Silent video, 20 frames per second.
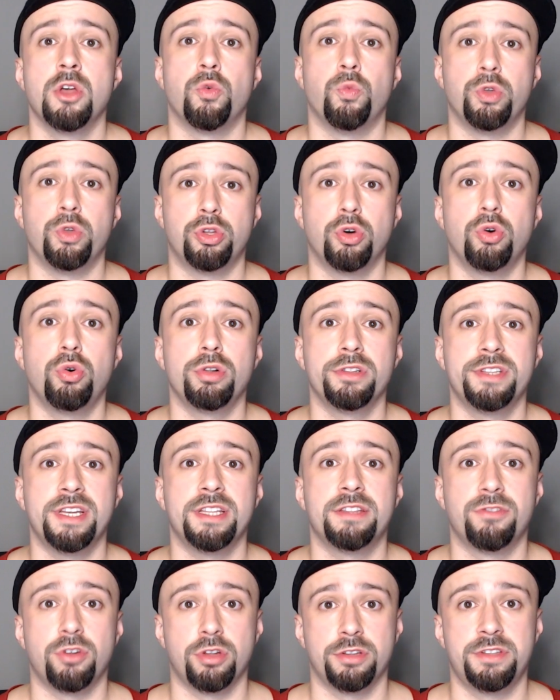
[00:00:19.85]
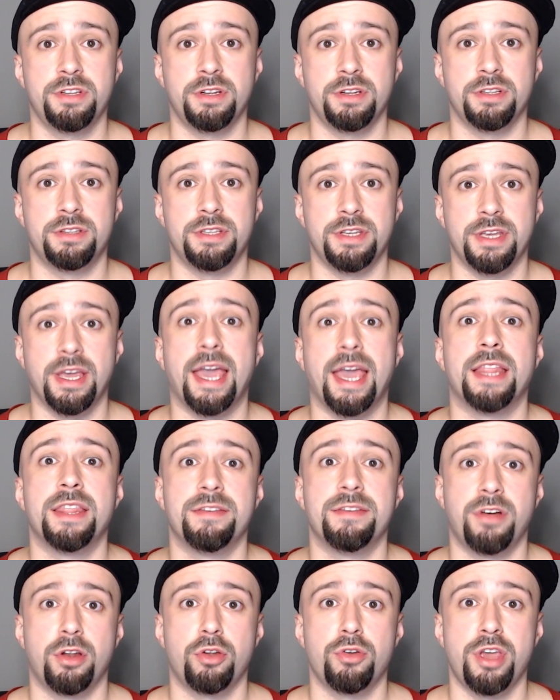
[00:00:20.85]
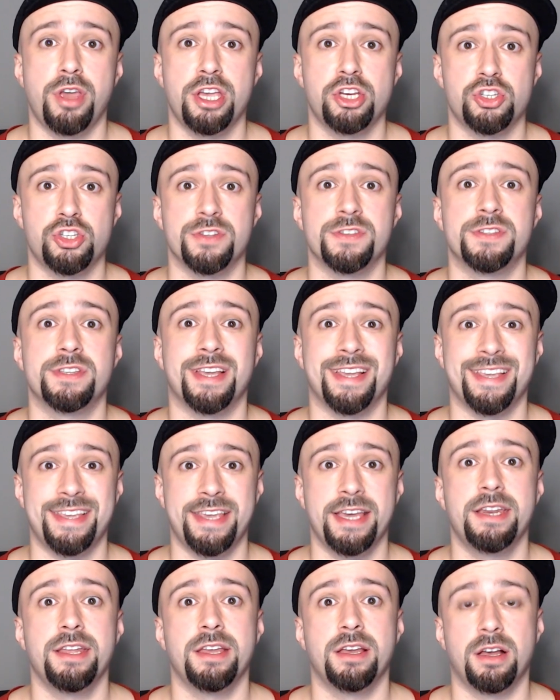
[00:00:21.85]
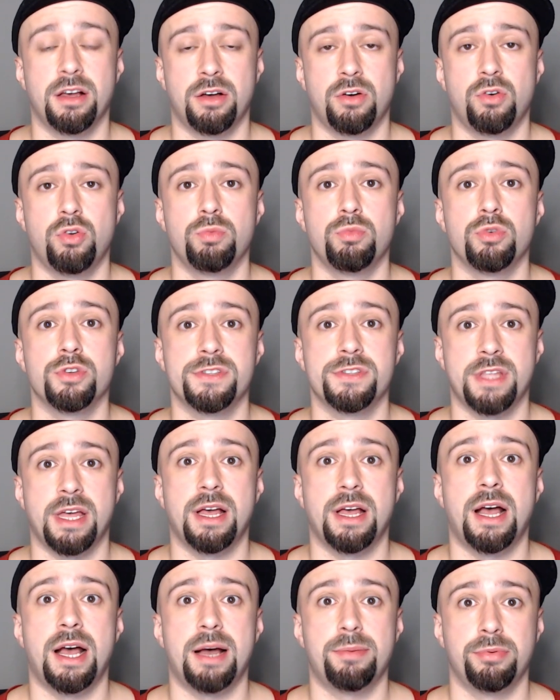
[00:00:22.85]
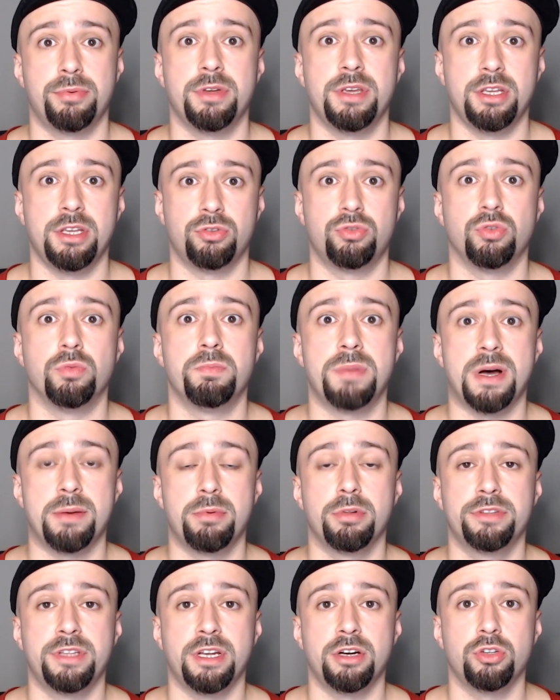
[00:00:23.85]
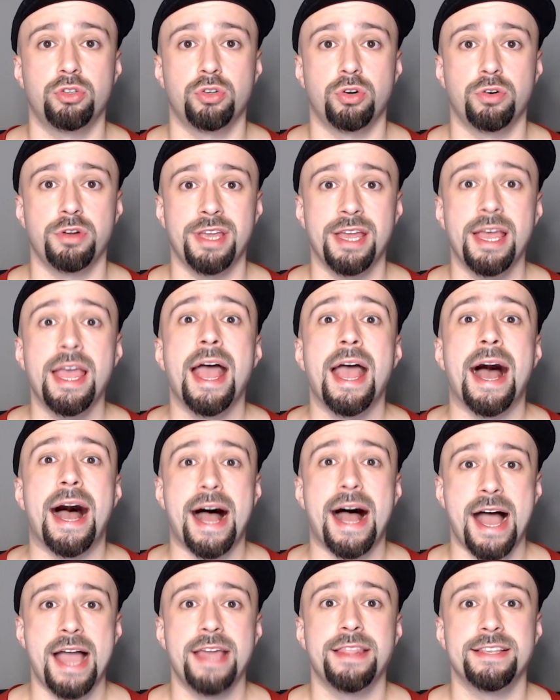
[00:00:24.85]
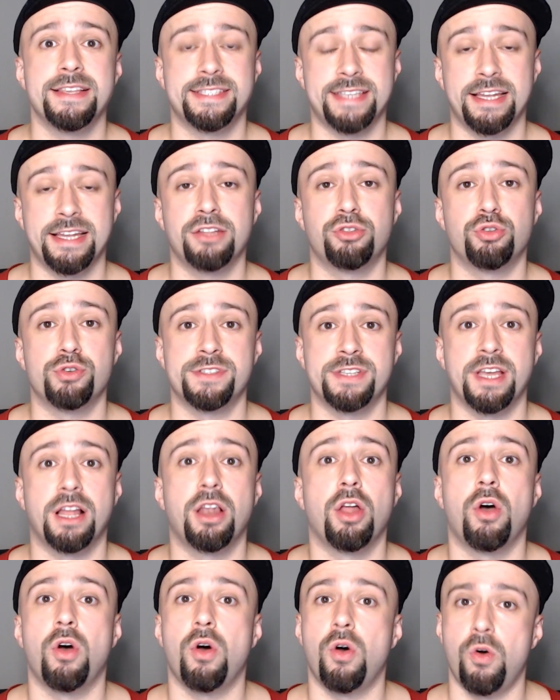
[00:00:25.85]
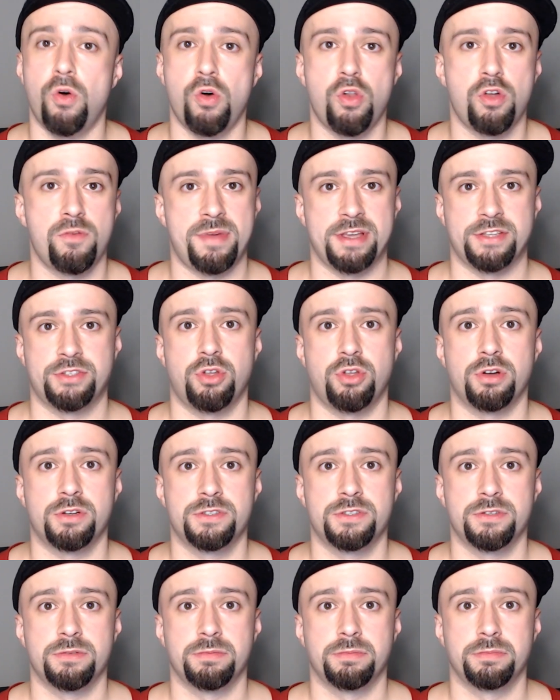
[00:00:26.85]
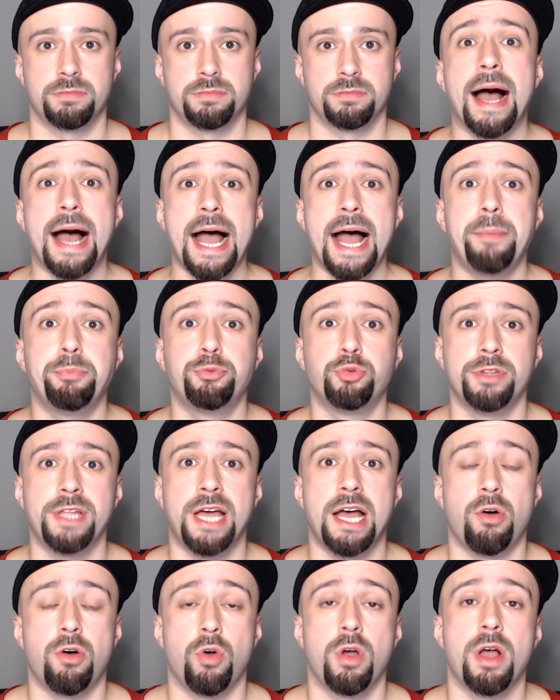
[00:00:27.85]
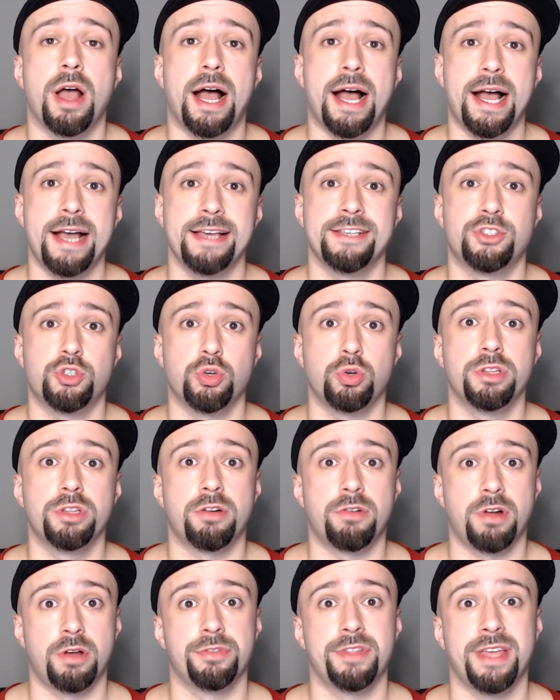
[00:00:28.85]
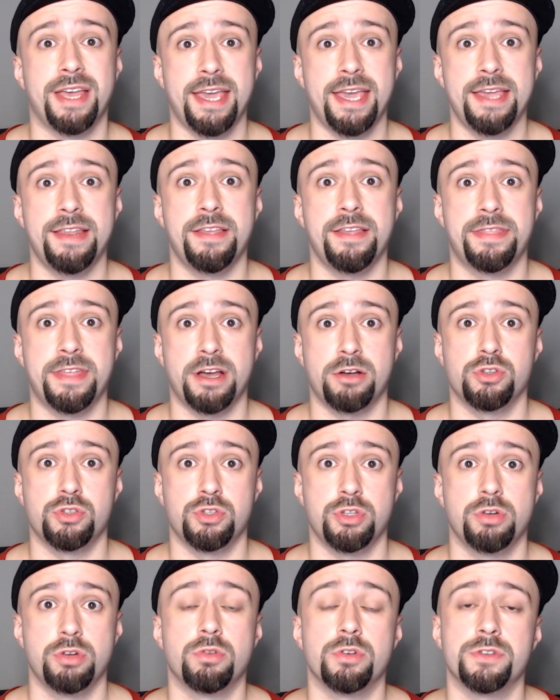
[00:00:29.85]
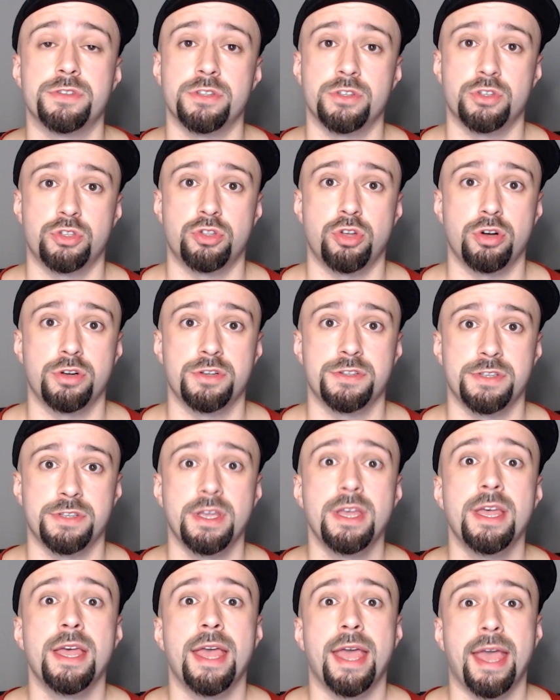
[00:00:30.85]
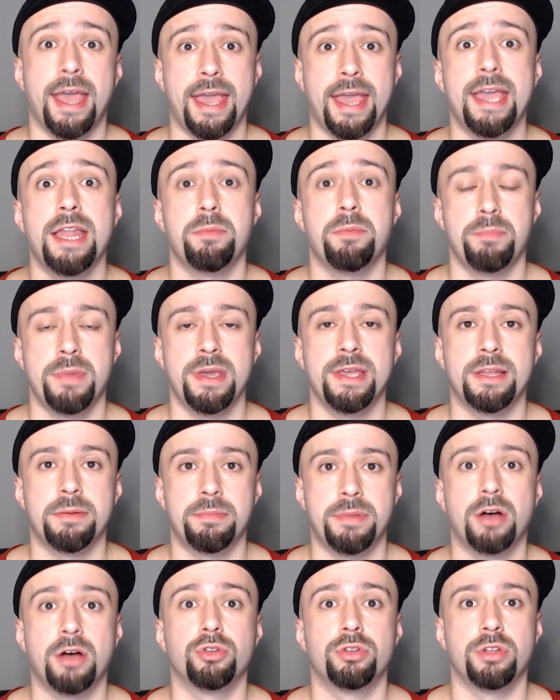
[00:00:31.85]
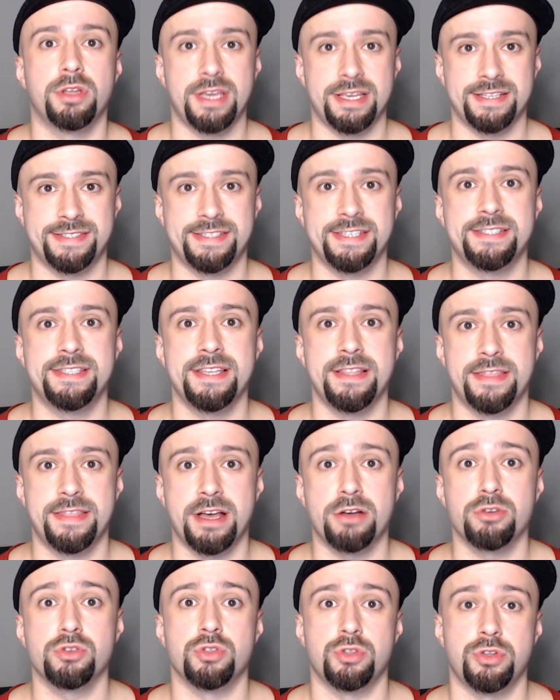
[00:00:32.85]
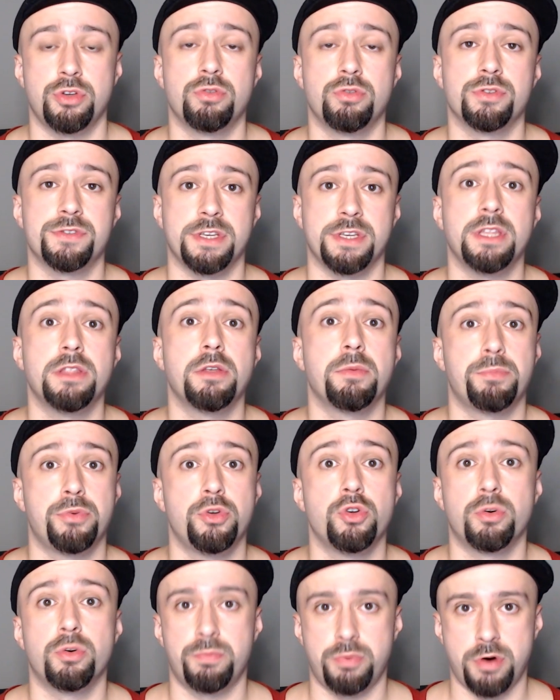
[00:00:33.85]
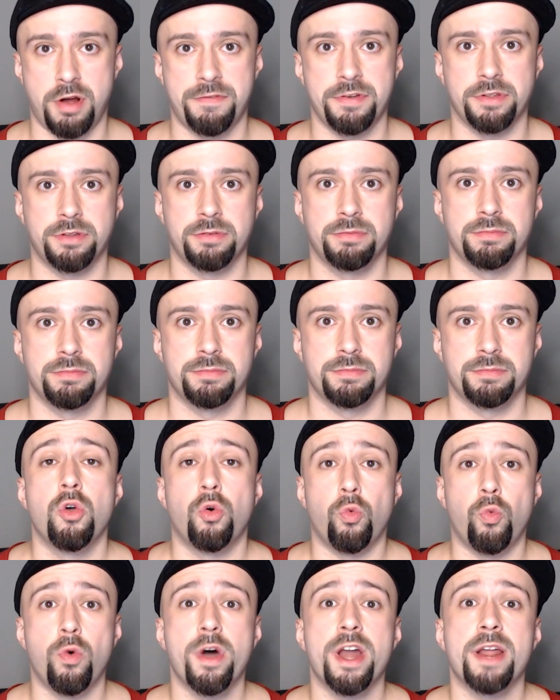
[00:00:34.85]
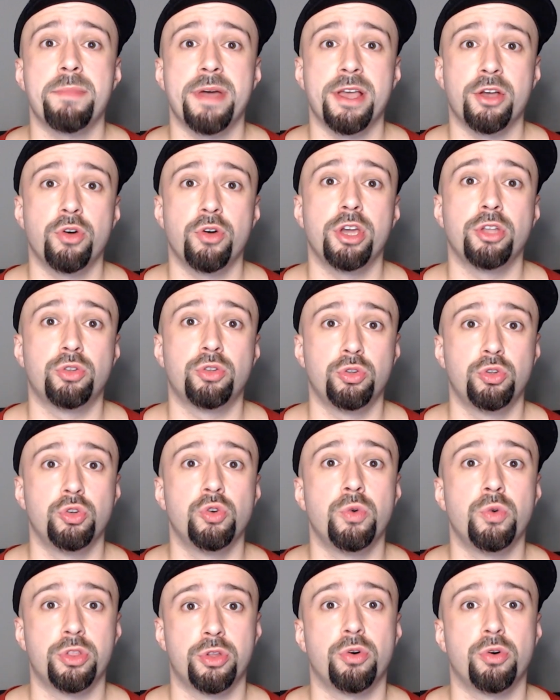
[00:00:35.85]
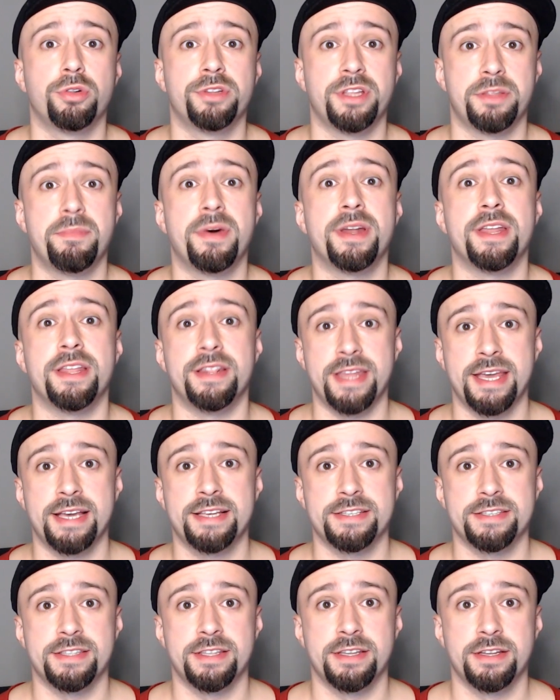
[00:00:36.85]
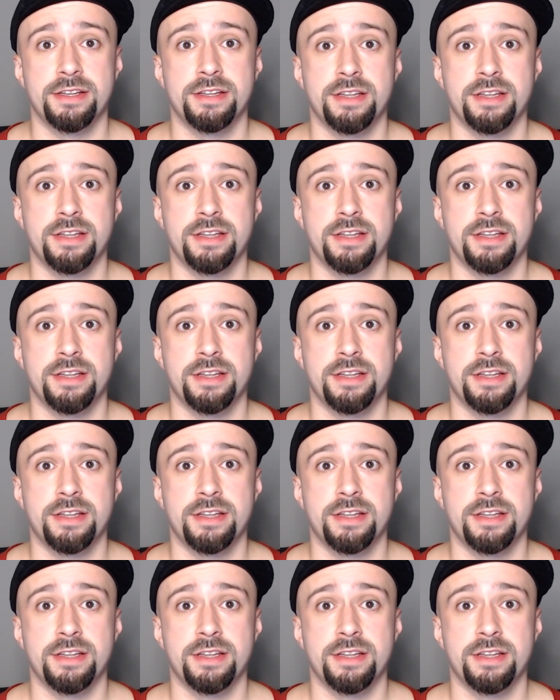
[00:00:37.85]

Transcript: With all that volatility and the valuations getting almost up into bubble territory, I decided to sell all of my stocks. Up to now, I sold around 80,000 euros in stocks and made about 16,000 euros in pure profit. What am I going to do with all that money next?